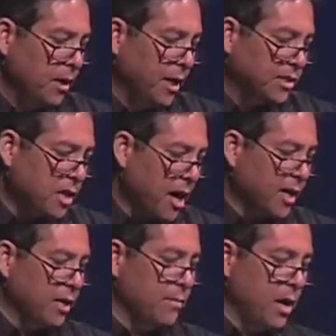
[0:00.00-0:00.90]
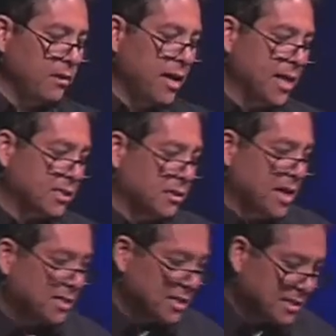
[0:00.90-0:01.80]
In talking about lust,
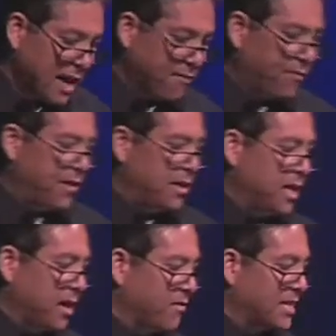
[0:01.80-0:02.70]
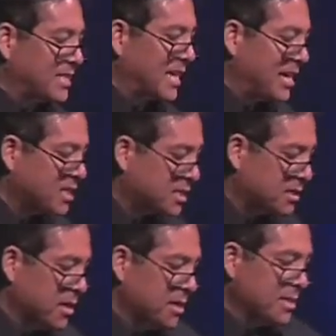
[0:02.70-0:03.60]
lust is that feeling of intense
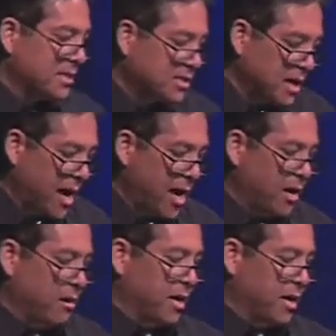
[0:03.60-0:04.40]
desire.